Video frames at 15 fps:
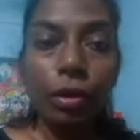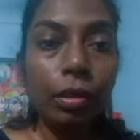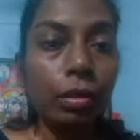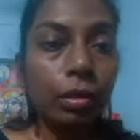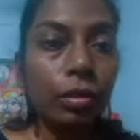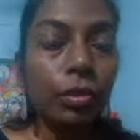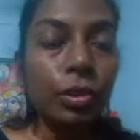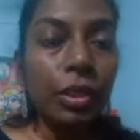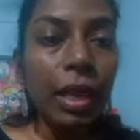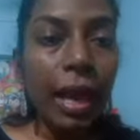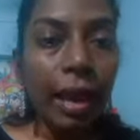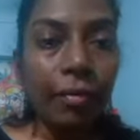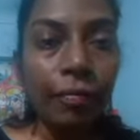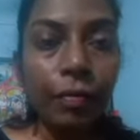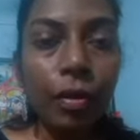you should
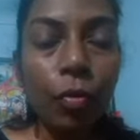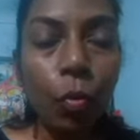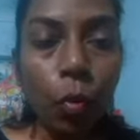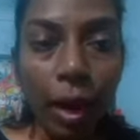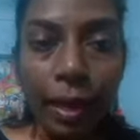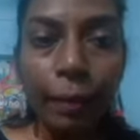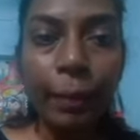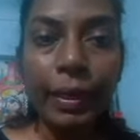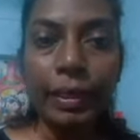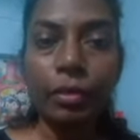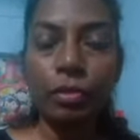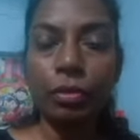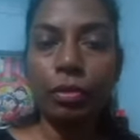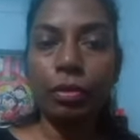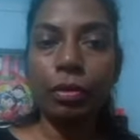have one
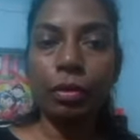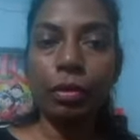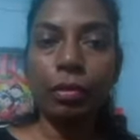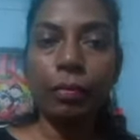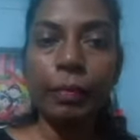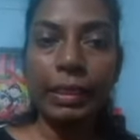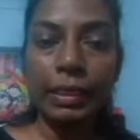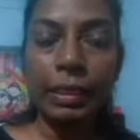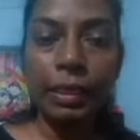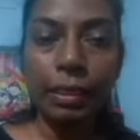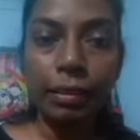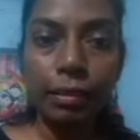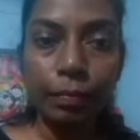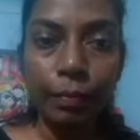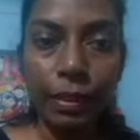mentor, mental
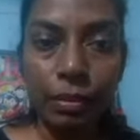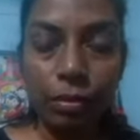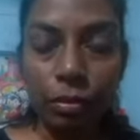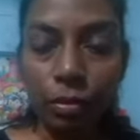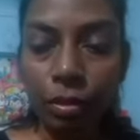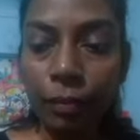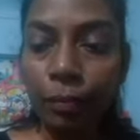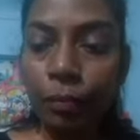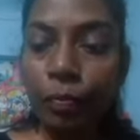health mentor,